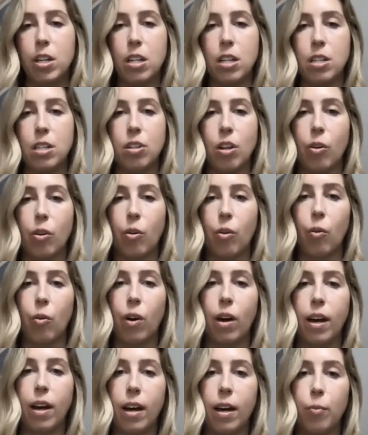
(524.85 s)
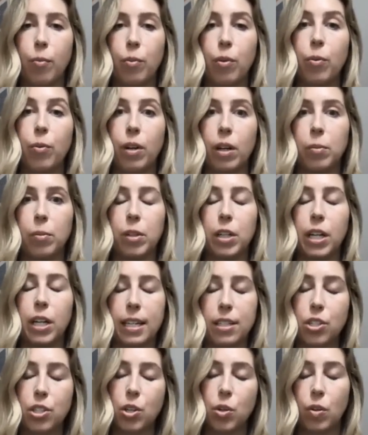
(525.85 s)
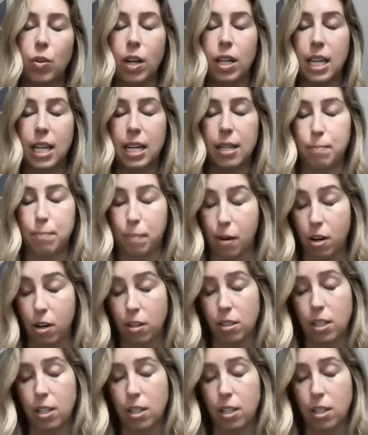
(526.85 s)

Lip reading: And so we were able to execute on that part.